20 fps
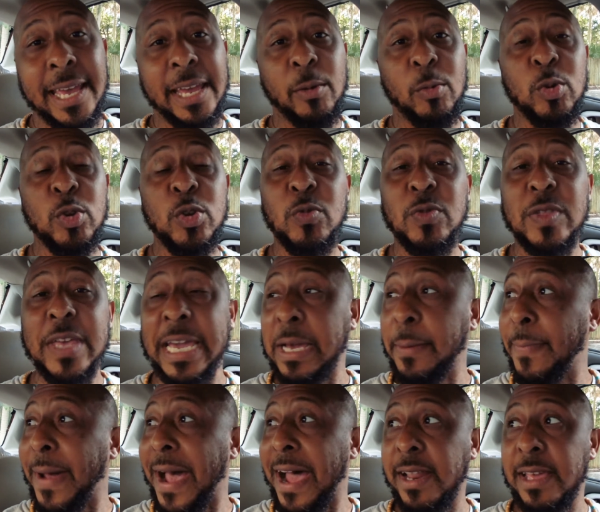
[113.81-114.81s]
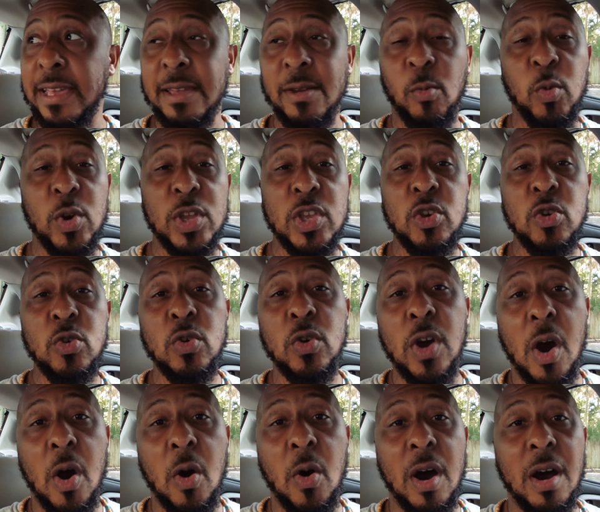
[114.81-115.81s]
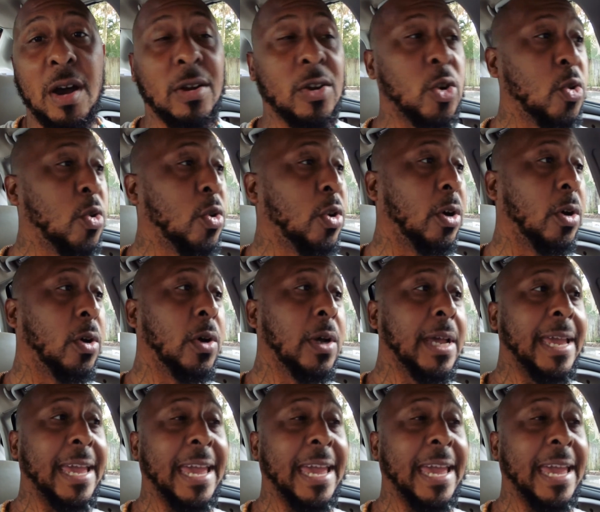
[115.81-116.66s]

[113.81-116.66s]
When you think about it, when you go on Google,